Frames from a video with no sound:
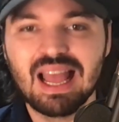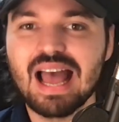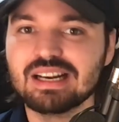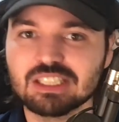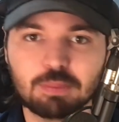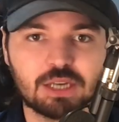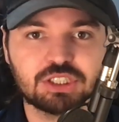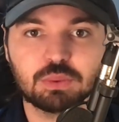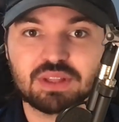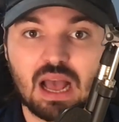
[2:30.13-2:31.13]
and
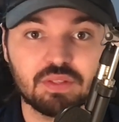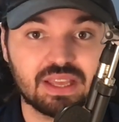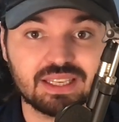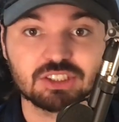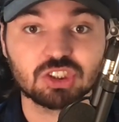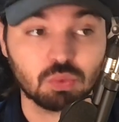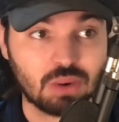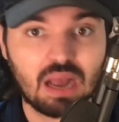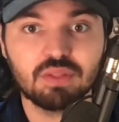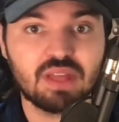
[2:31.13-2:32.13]
especially with how they can
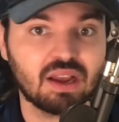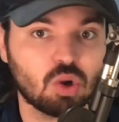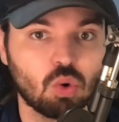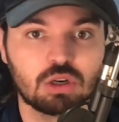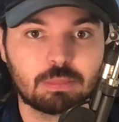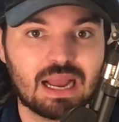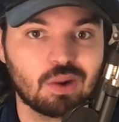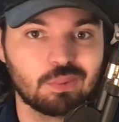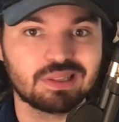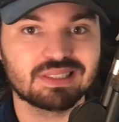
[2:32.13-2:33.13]
surround that
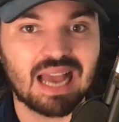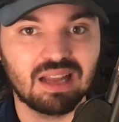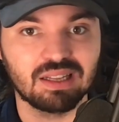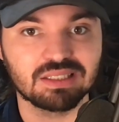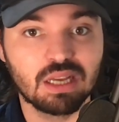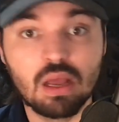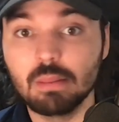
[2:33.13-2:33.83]
quarterback with talent.